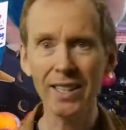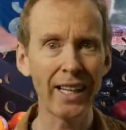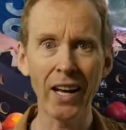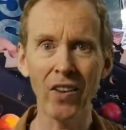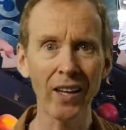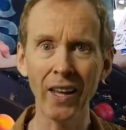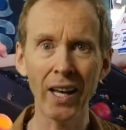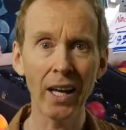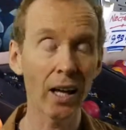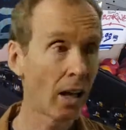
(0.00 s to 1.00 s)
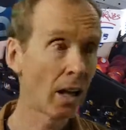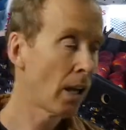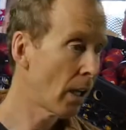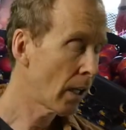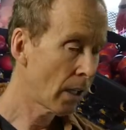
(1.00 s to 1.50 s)
nothing there.
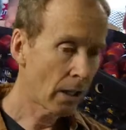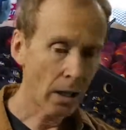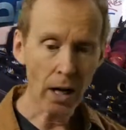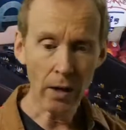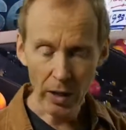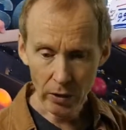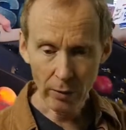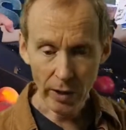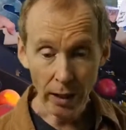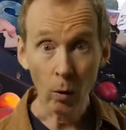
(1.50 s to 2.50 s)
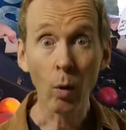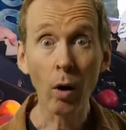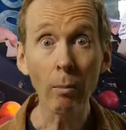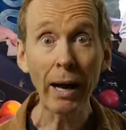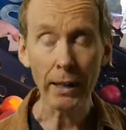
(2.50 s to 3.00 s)
Uh, I might grab a couple of
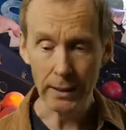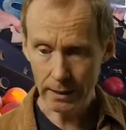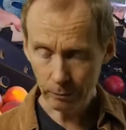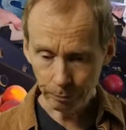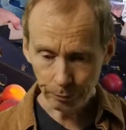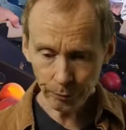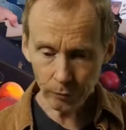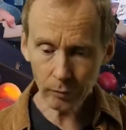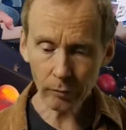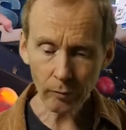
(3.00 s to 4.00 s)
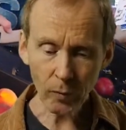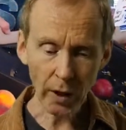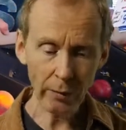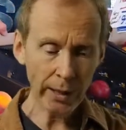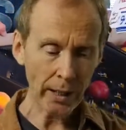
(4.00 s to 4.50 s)
watermelons.
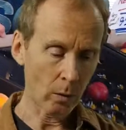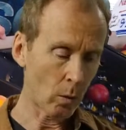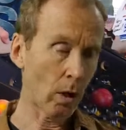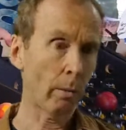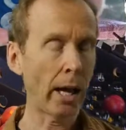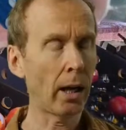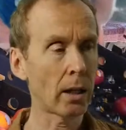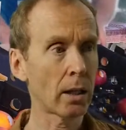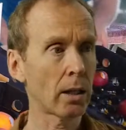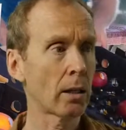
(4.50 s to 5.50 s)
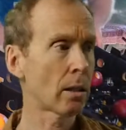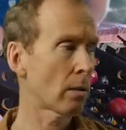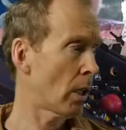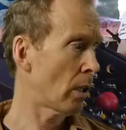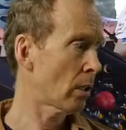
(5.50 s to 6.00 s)
Have a couple of watermelons,
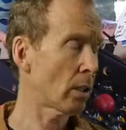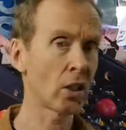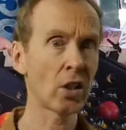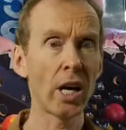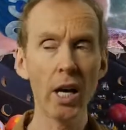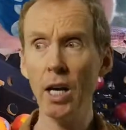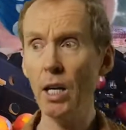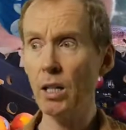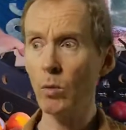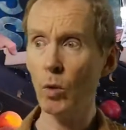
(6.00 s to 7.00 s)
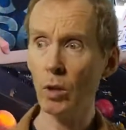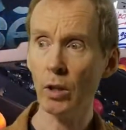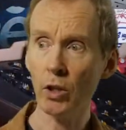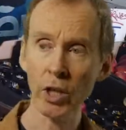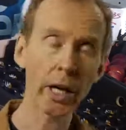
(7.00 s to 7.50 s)
hold them to your chest, walk to
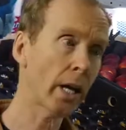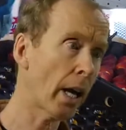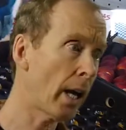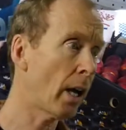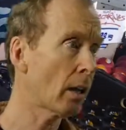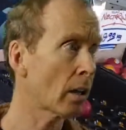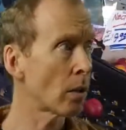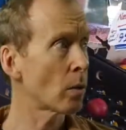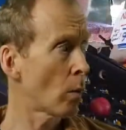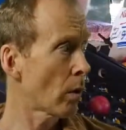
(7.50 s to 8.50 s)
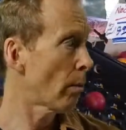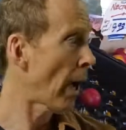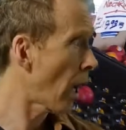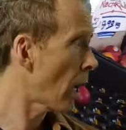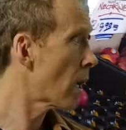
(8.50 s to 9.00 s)
the checkout, got these
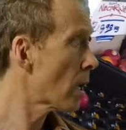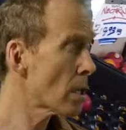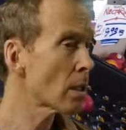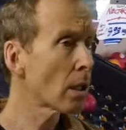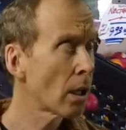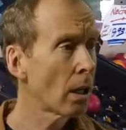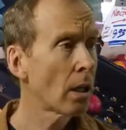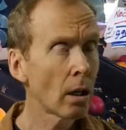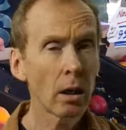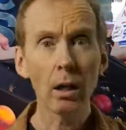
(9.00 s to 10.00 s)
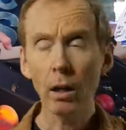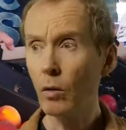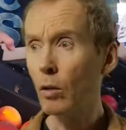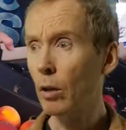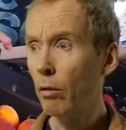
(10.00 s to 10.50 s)
watermelons, uh,
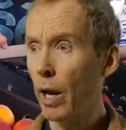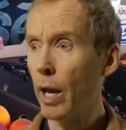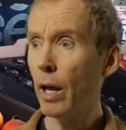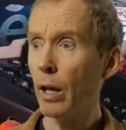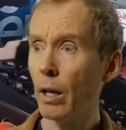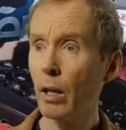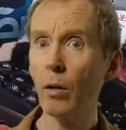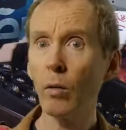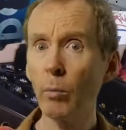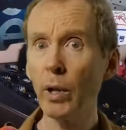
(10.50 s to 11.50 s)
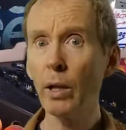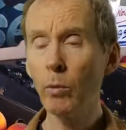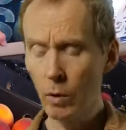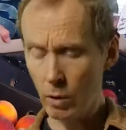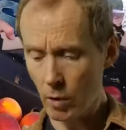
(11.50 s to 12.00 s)
looking around all the
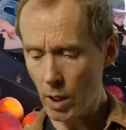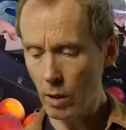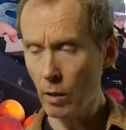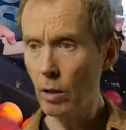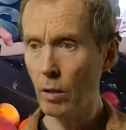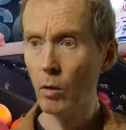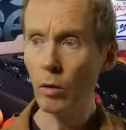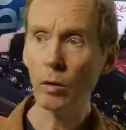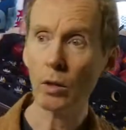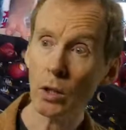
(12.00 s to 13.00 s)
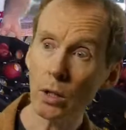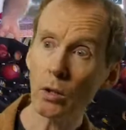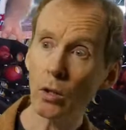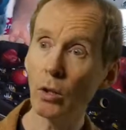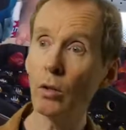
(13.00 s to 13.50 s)
people, whatever. Oh, she's
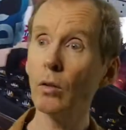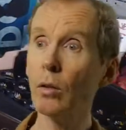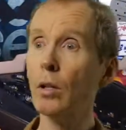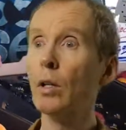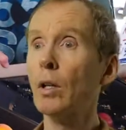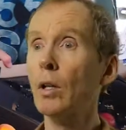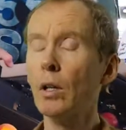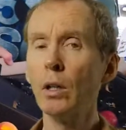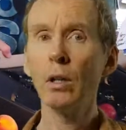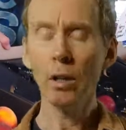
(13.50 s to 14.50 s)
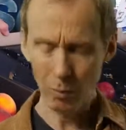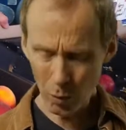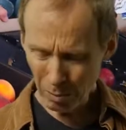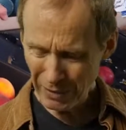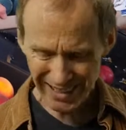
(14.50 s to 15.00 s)
cute. You go,
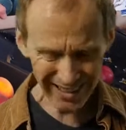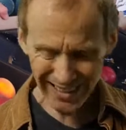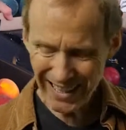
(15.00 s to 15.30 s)
watermelons.